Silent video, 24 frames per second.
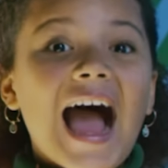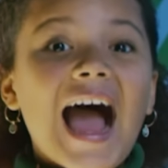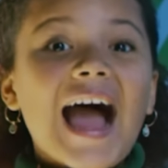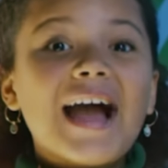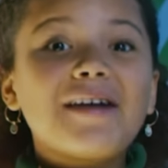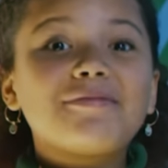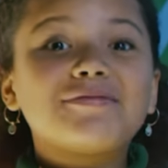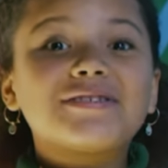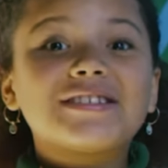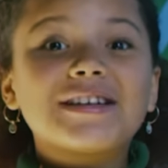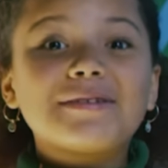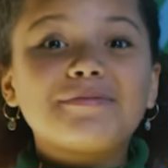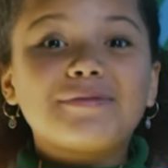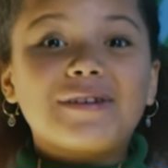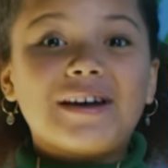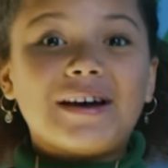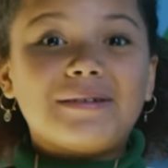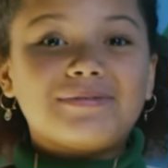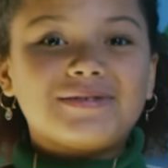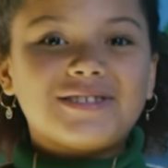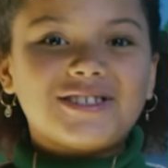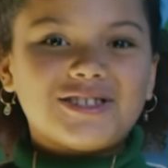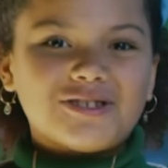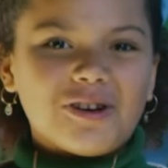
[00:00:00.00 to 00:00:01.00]
I was able to
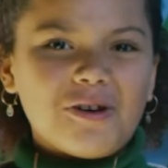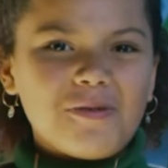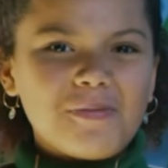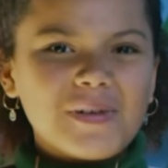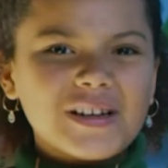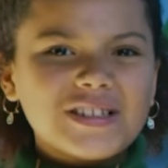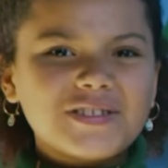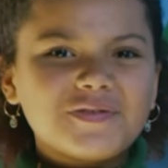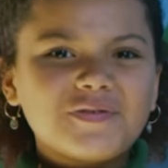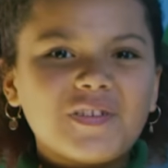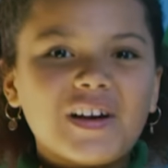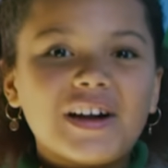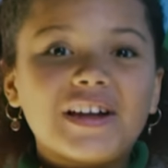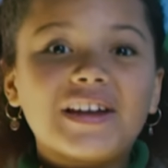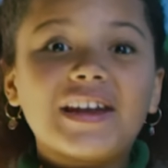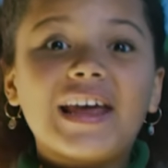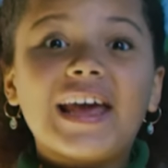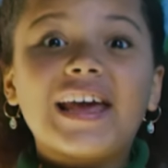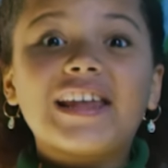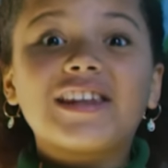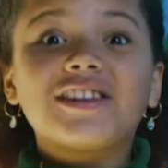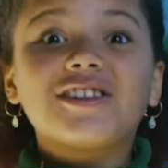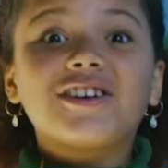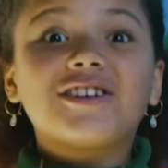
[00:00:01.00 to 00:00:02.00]
have so much fun
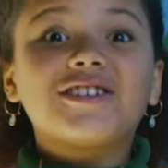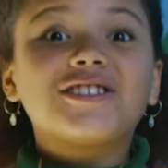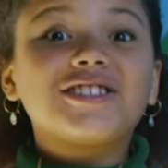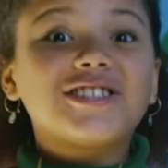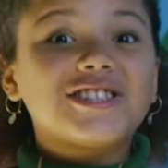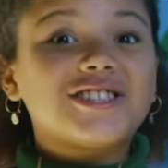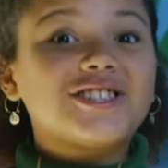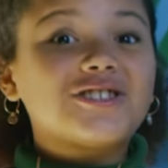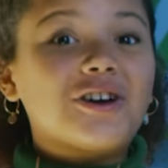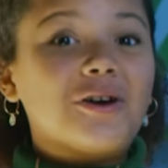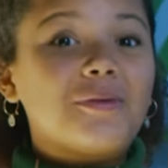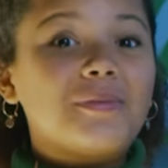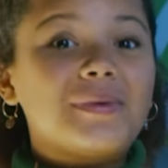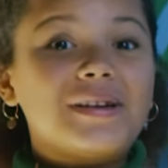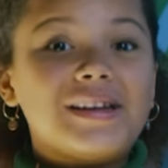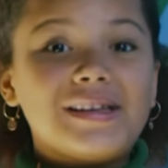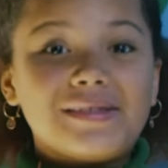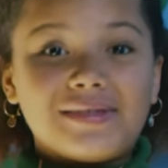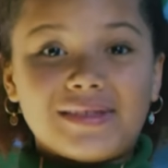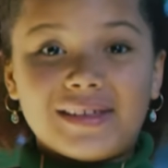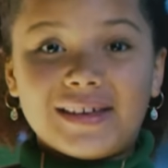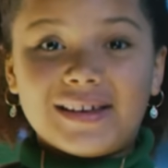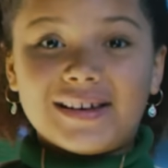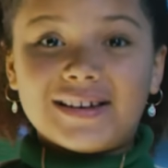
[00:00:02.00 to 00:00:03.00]
and learn so
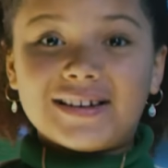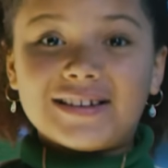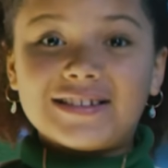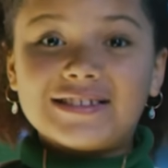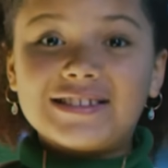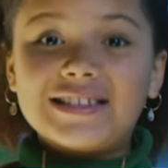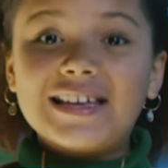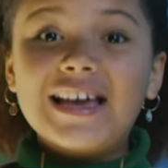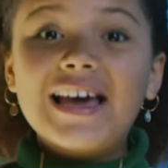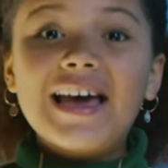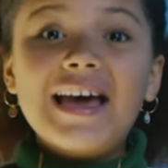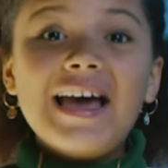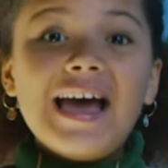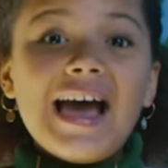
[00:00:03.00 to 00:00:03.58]
many things,